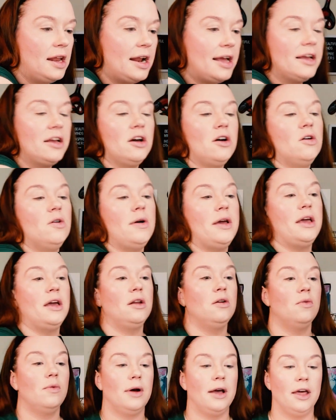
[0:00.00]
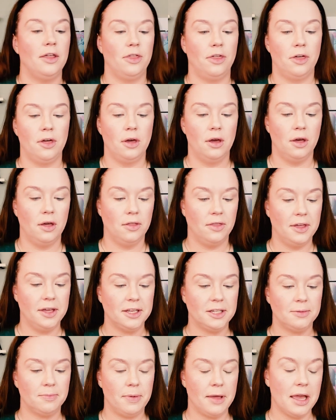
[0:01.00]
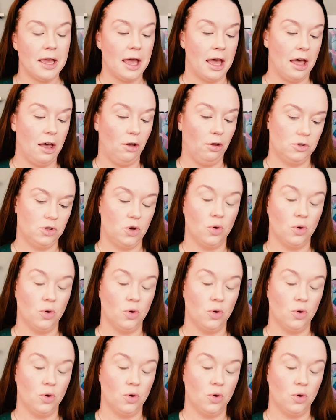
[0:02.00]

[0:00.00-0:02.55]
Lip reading: I go in with this big E.L.F.